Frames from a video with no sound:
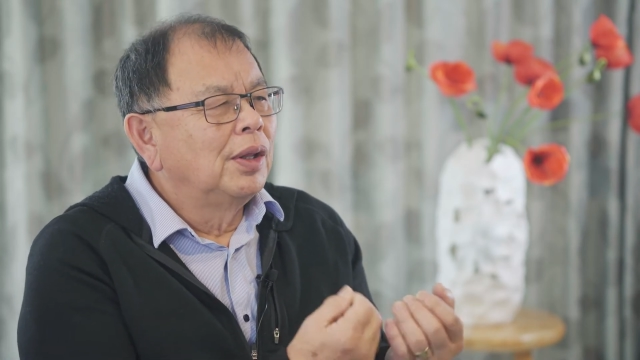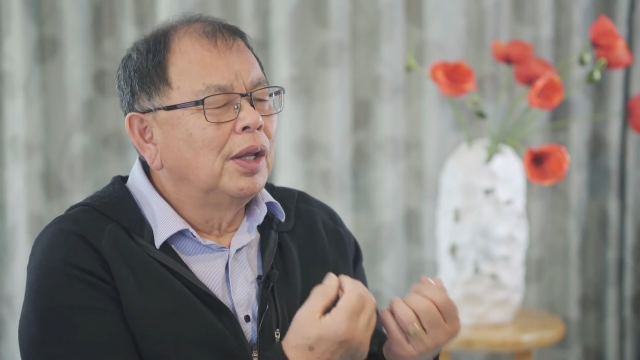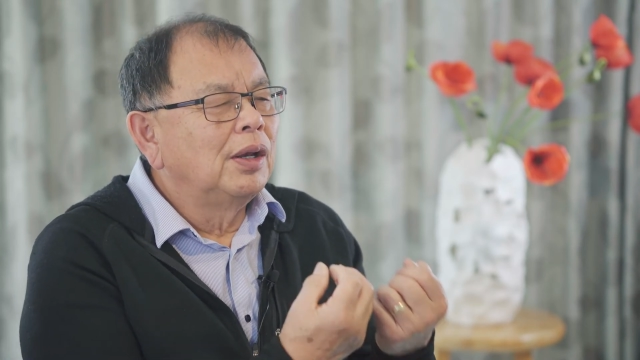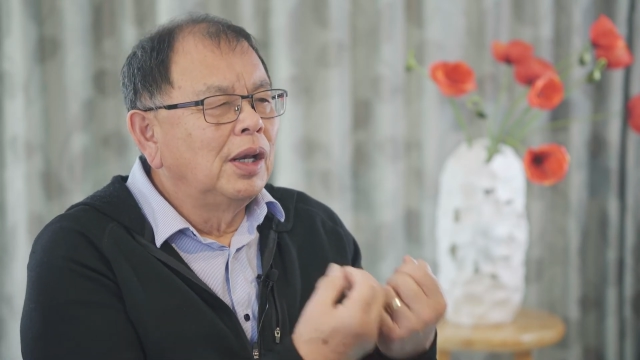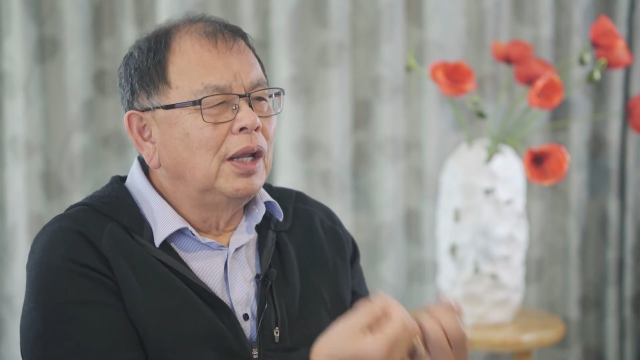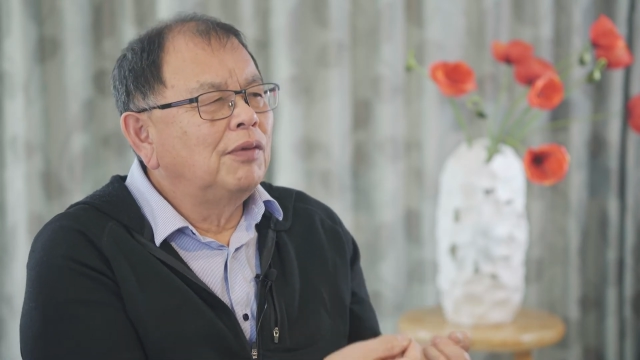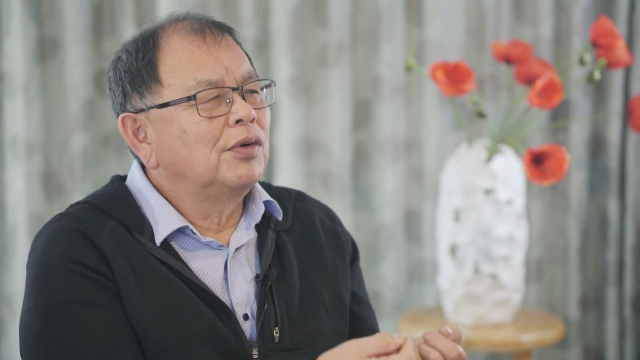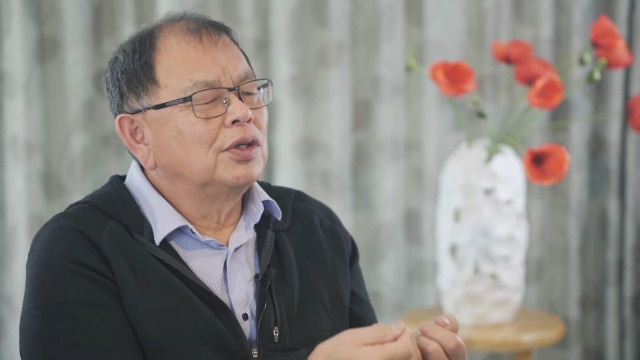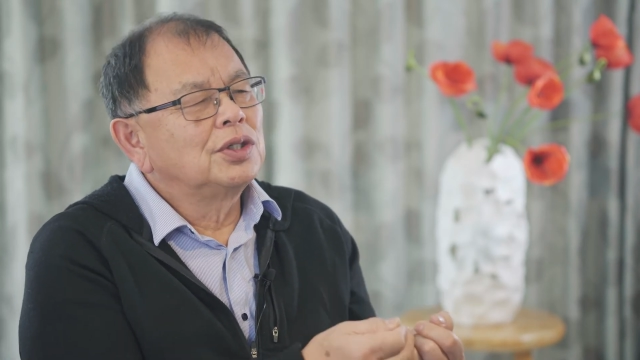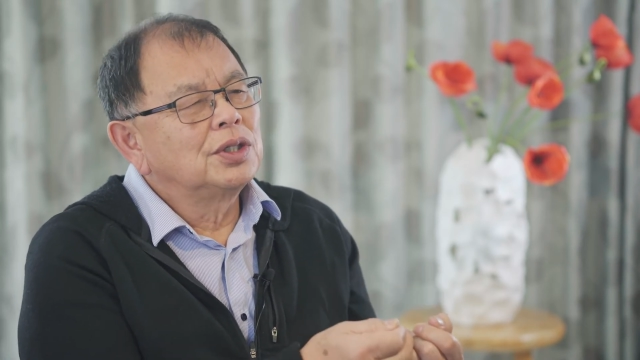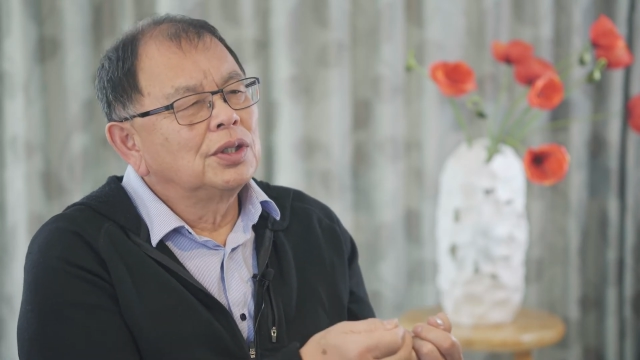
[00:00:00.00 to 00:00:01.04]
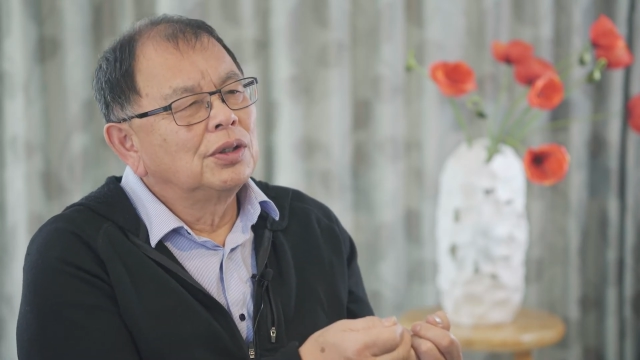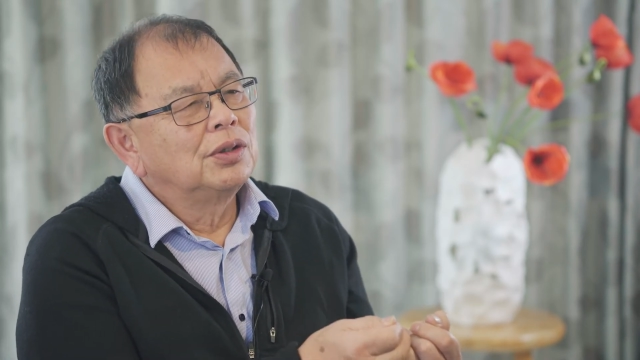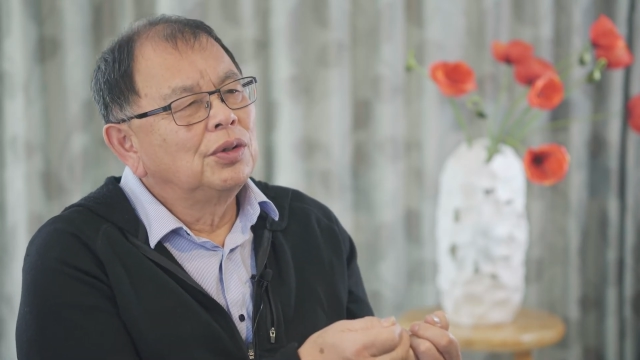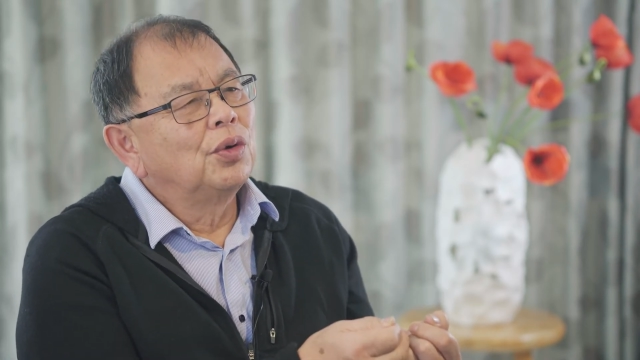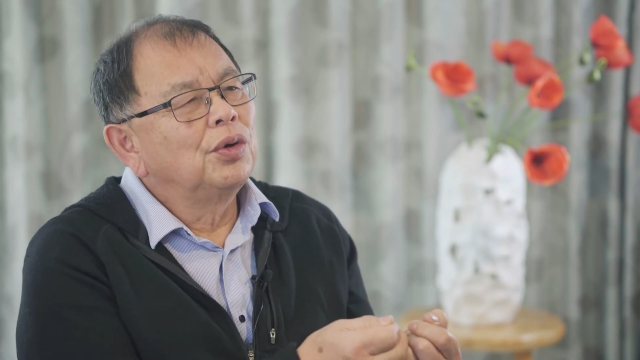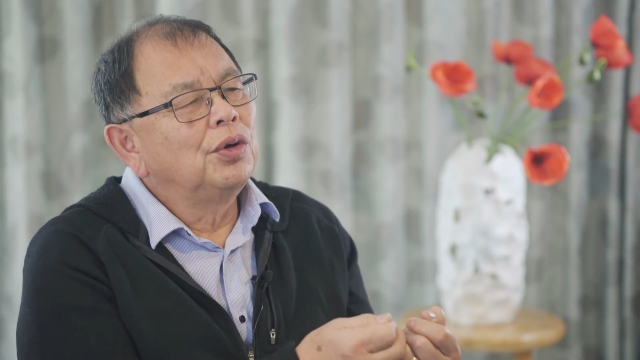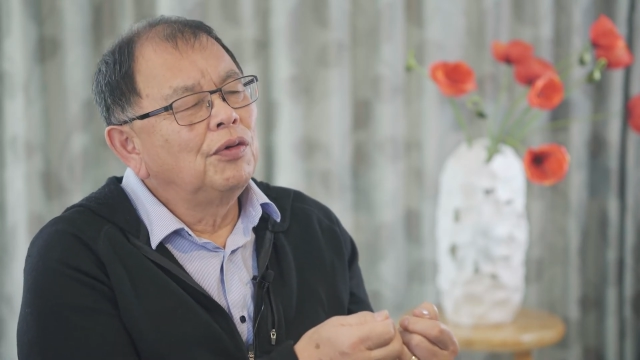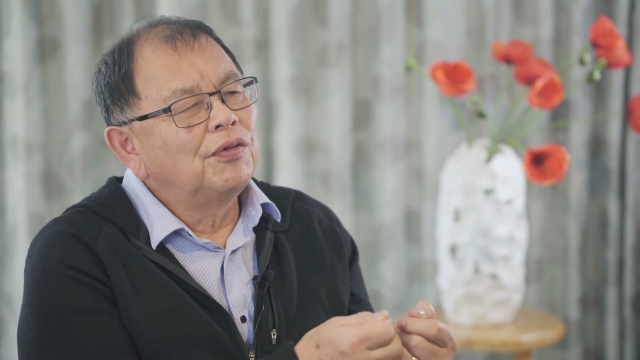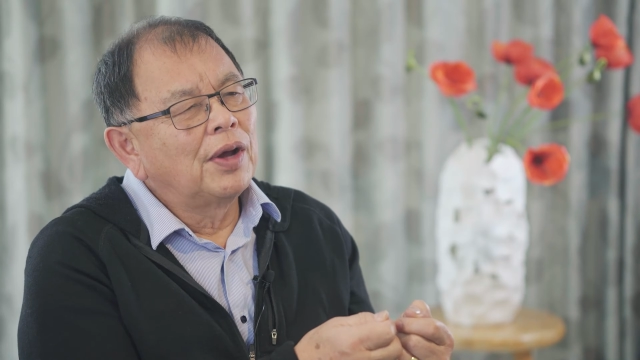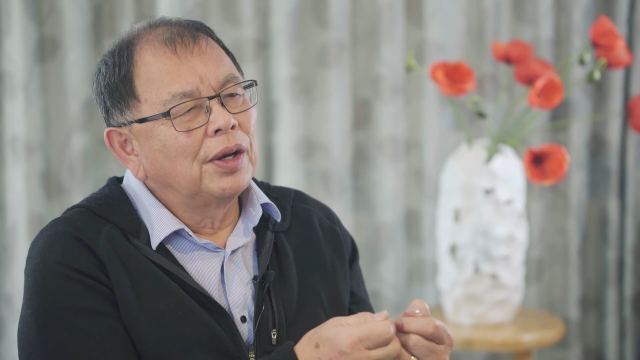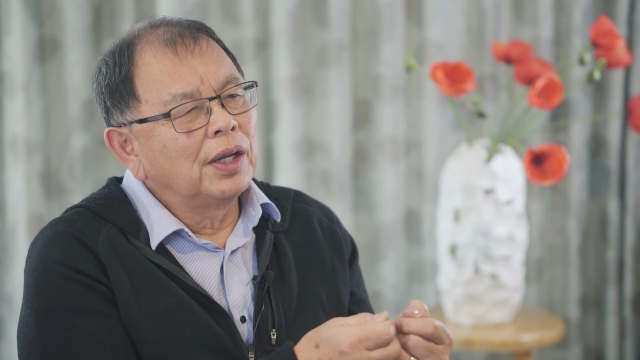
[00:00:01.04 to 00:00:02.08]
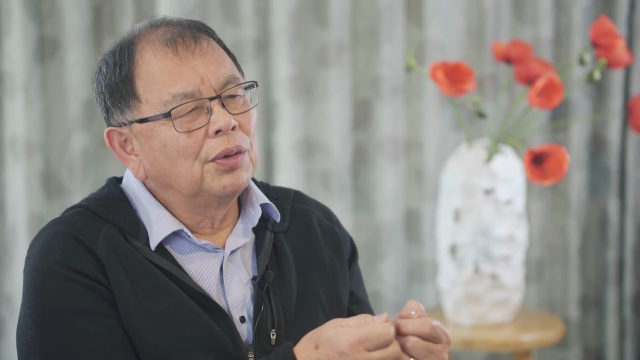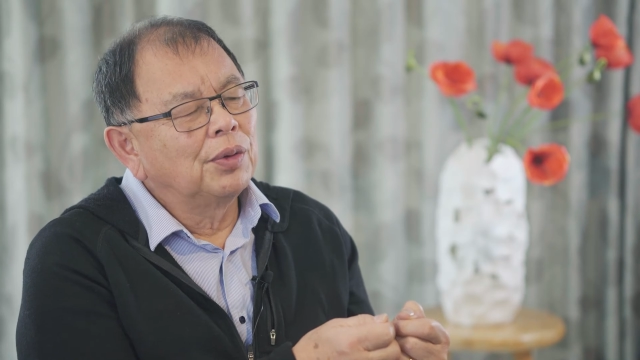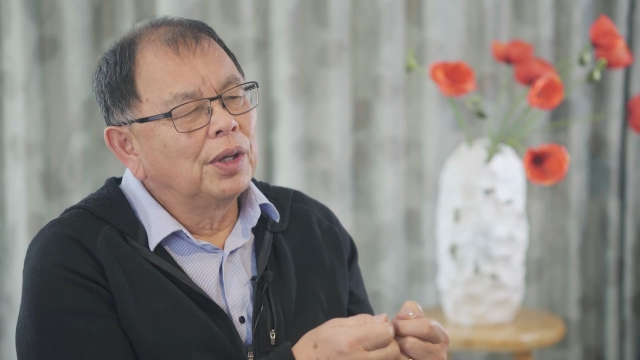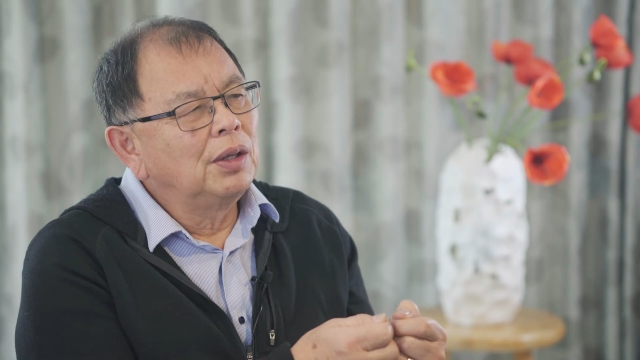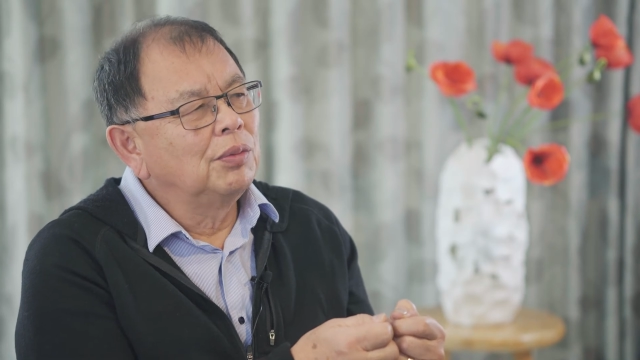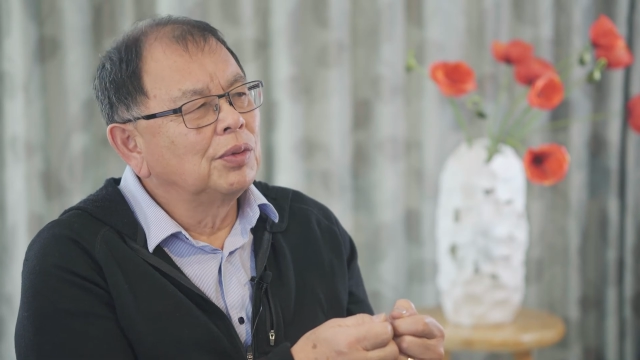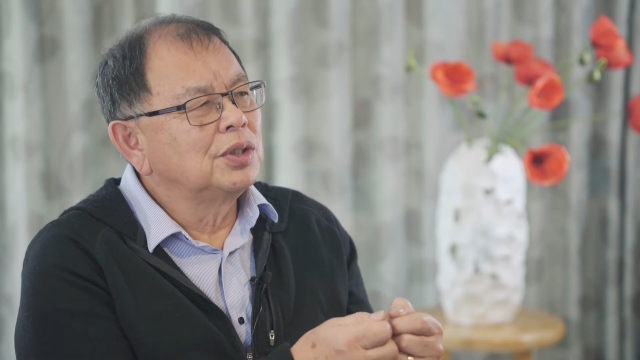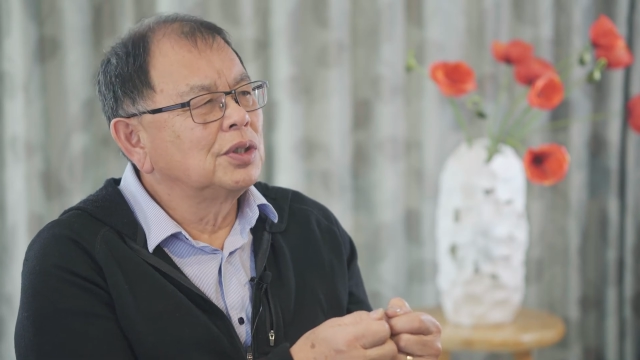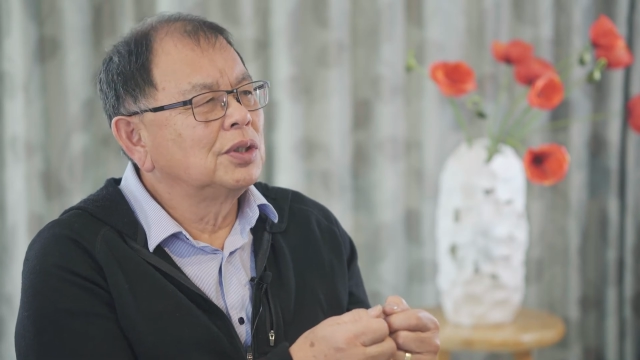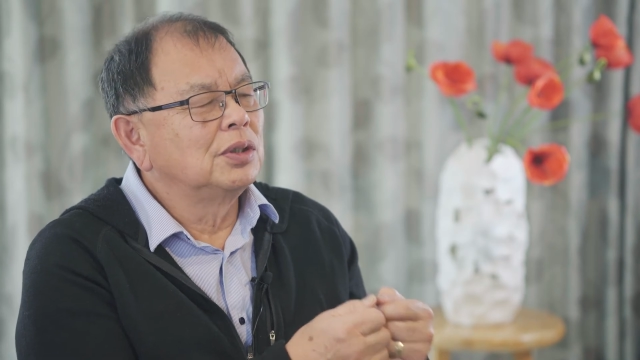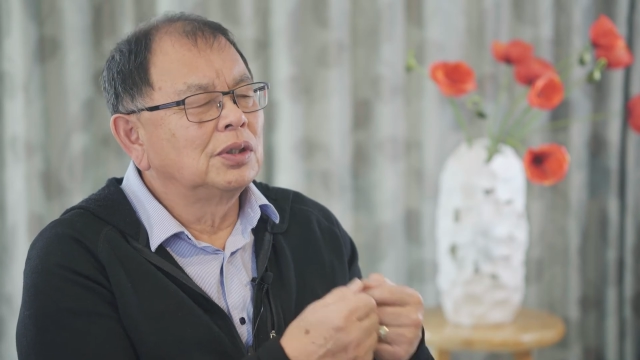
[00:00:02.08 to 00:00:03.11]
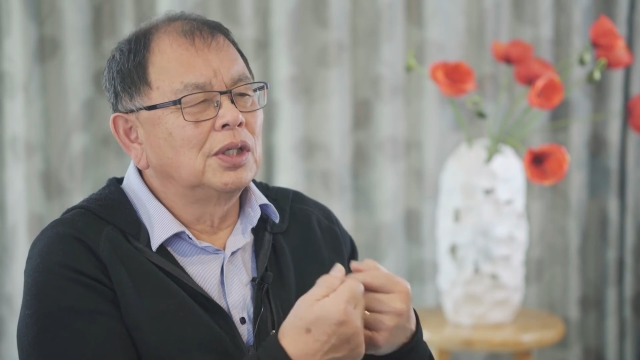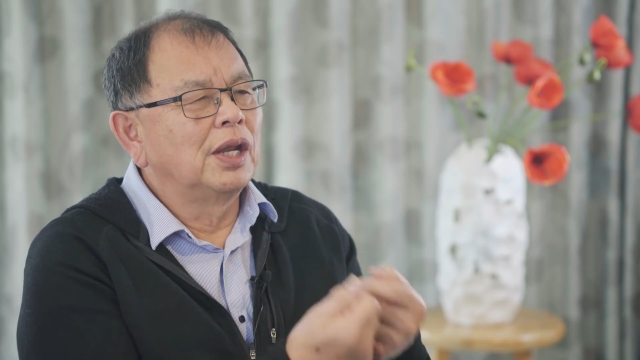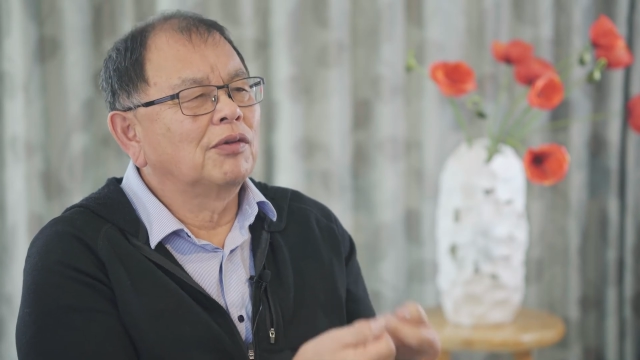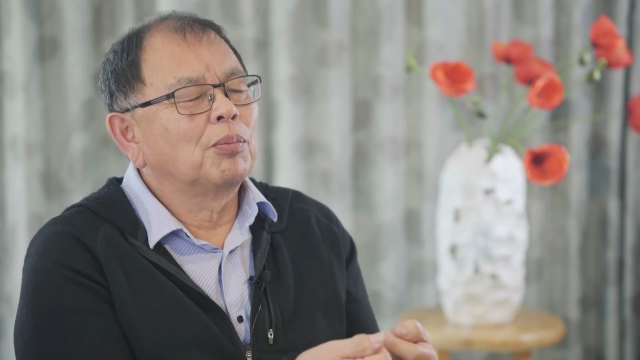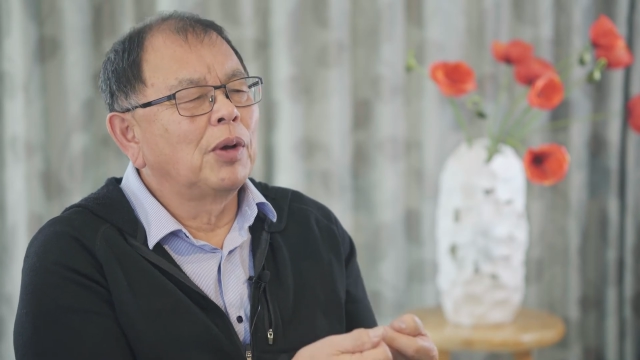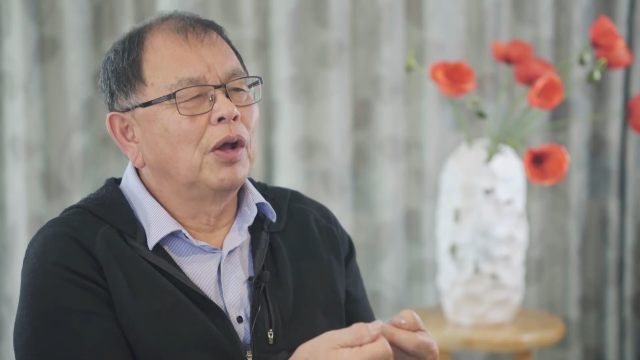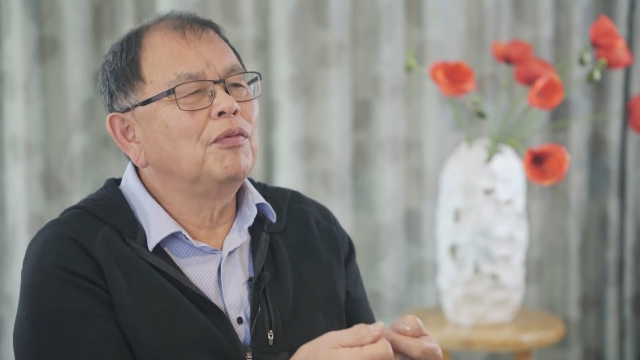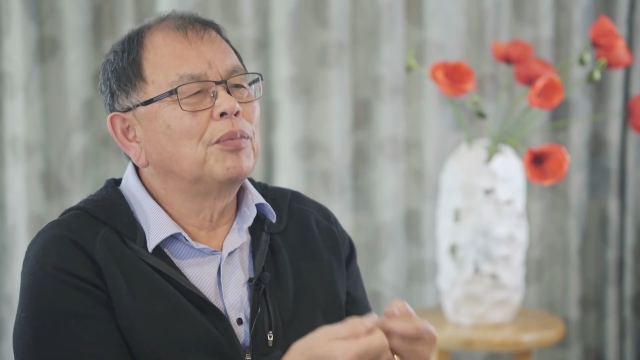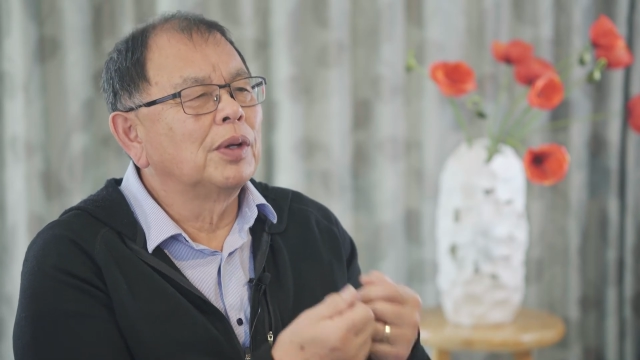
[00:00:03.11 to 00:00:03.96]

then leverage your newfound equity, which you didn't have to pay off,